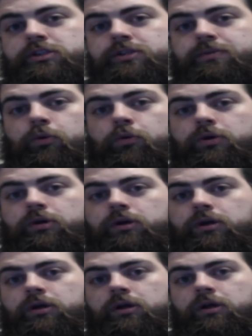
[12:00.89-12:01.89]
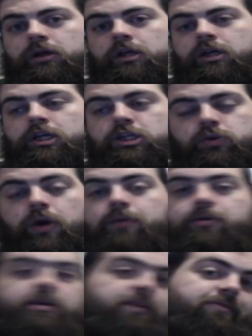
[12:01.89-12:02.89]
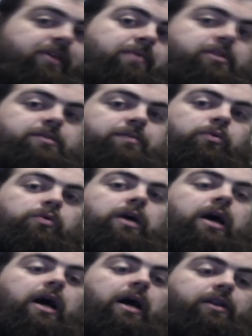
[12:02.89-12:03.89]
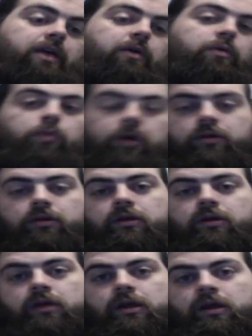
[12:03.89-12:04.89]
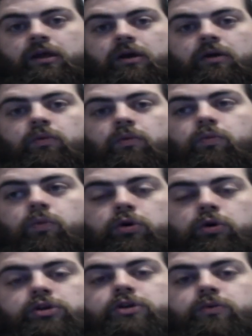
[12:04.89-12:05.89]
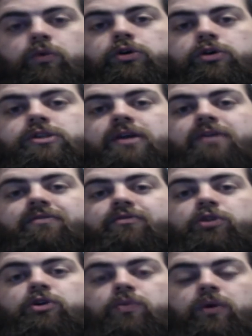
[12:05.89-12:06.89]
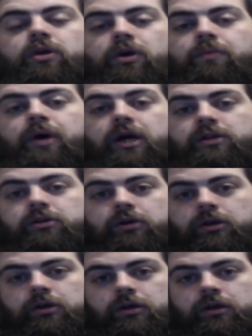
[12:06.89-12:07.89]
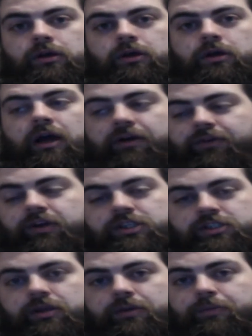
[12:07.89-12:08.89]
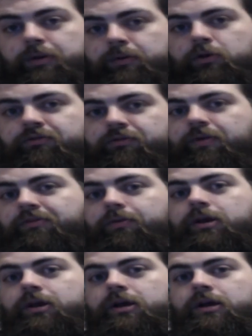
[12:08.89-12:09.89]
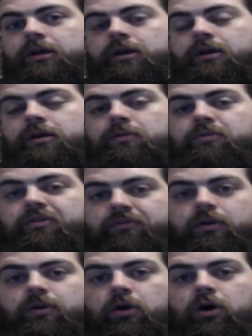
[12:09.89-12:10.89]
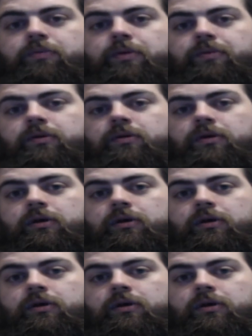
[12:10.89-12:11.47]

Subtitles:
the support, so I'm going to give them the support, and it will, what you send forth will come back to you eventually. Maybe not from everybody, but from a lot of people.